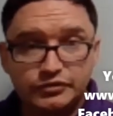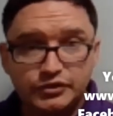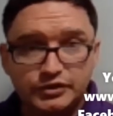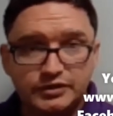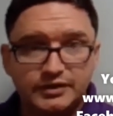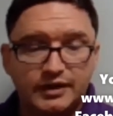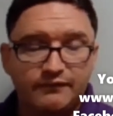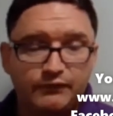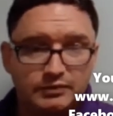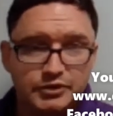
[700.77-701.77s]
You can
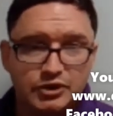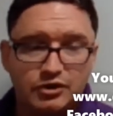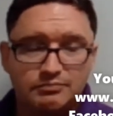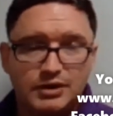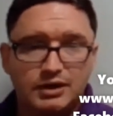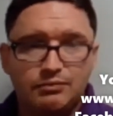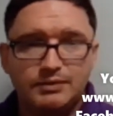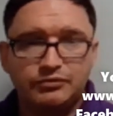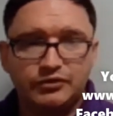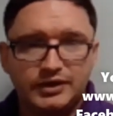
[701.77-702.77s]
follow me on my
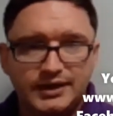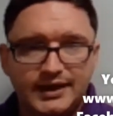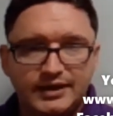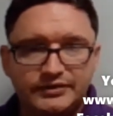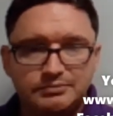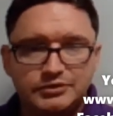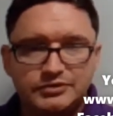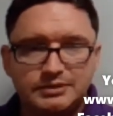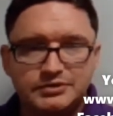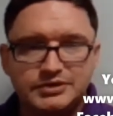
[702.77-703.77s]
website at
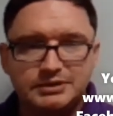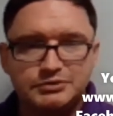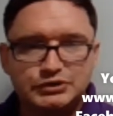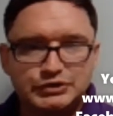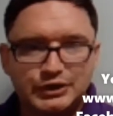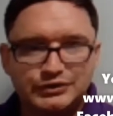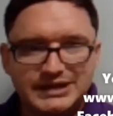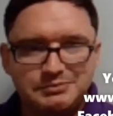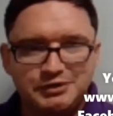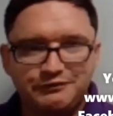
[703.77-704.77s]

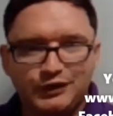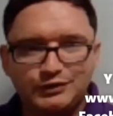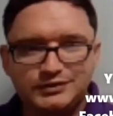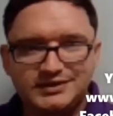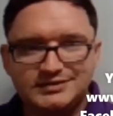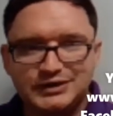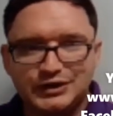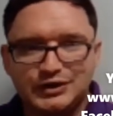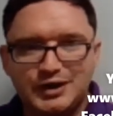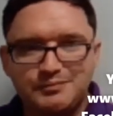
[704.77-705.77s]

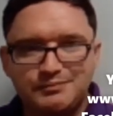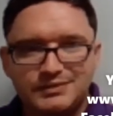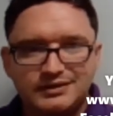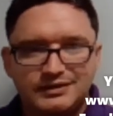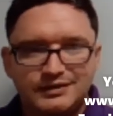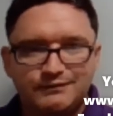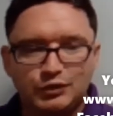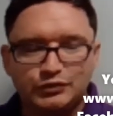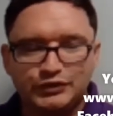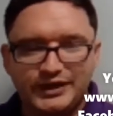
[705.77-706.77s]

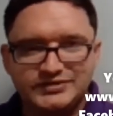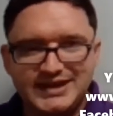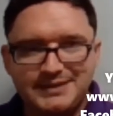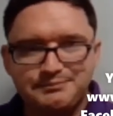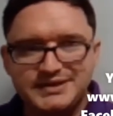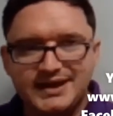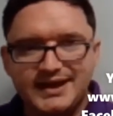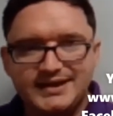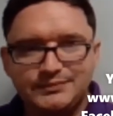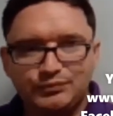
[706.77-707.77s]

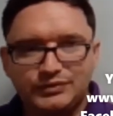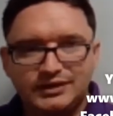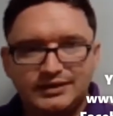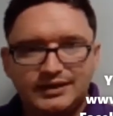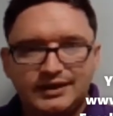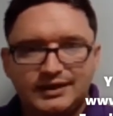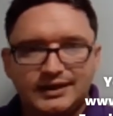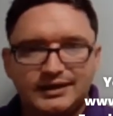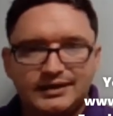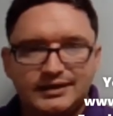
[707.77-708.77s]
www.damienfoley.com/MBA.
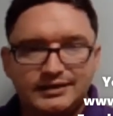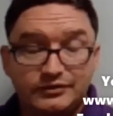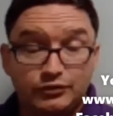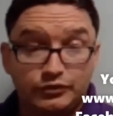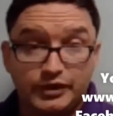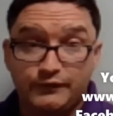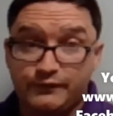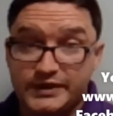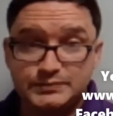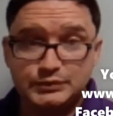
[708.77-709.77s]
There's also
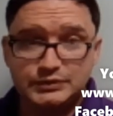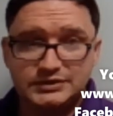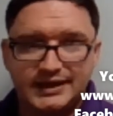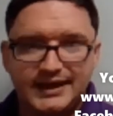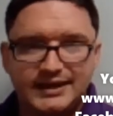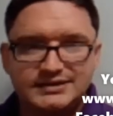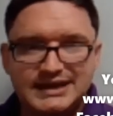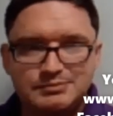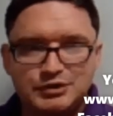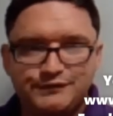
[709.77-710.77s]
Facebook at
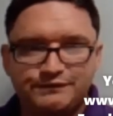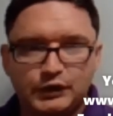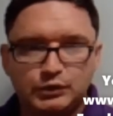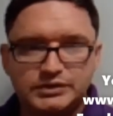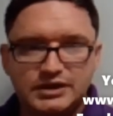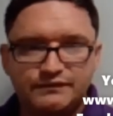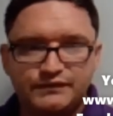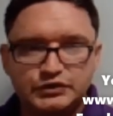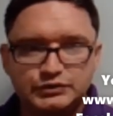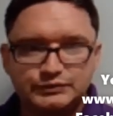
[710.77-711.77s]
Damien Foley
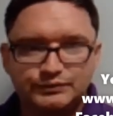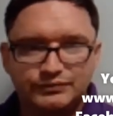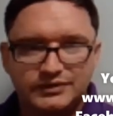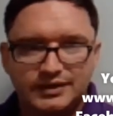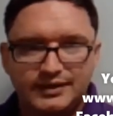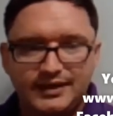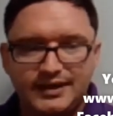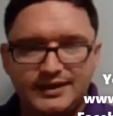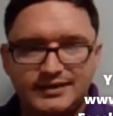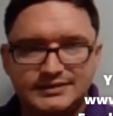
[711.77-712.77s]
Official,
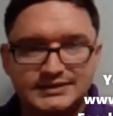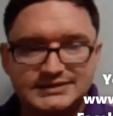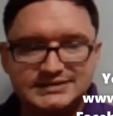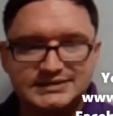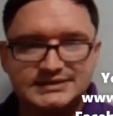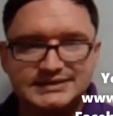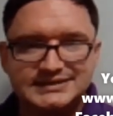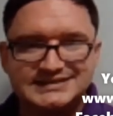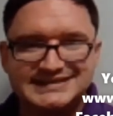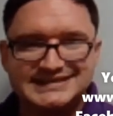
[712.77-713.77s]
and
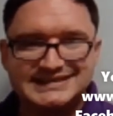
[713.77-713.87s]
LinkedIn is